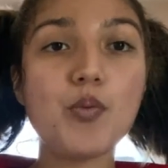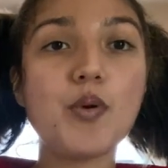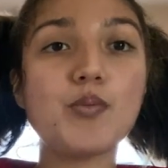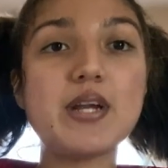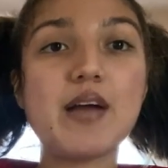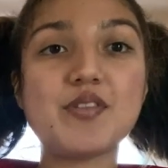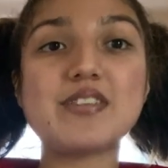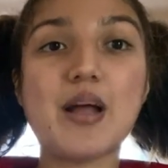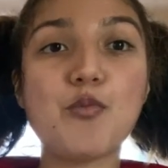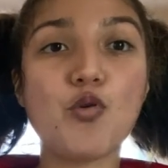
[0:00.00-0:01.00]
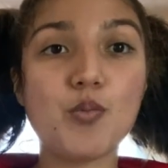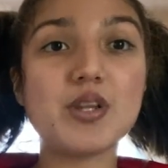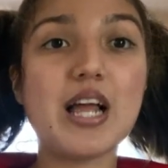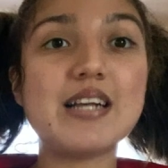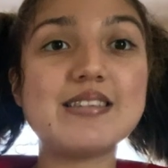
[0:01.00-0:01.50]
but we have to stop
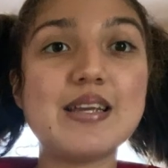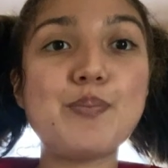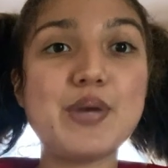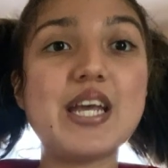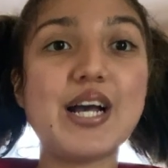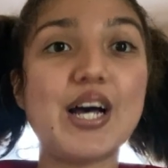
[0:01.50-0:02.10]
normalizing being